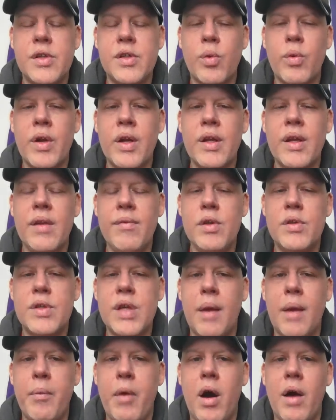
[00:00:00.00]
so we're going to give you
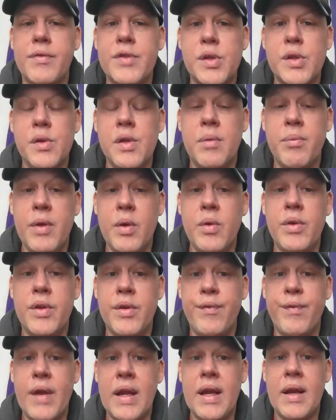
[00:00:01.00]
time off so you can be with
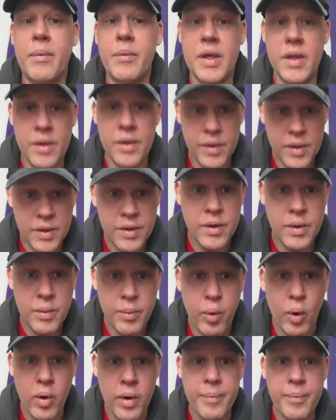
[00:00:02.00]
your family, your
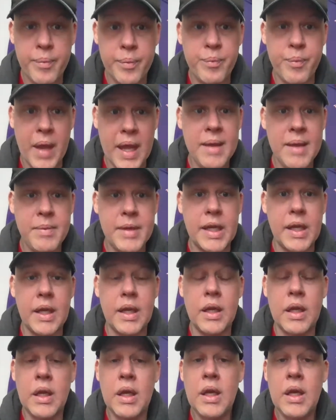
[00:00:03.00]
newborn baby.